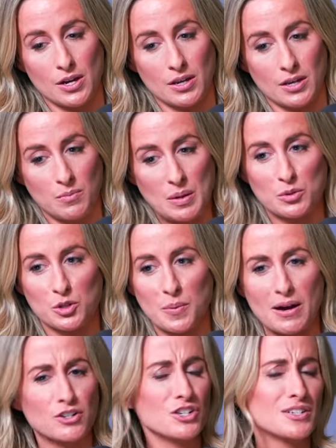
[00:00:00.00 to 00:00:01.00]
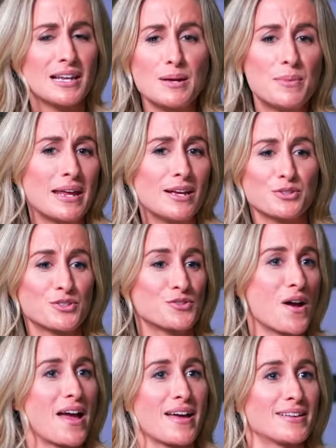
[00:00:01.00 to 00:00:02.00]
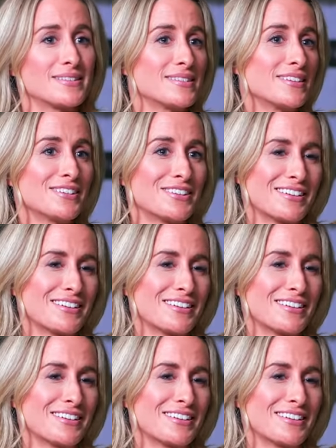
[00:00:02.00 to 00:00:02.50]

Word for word: people talk about, oh, just eliminate your stress. And you,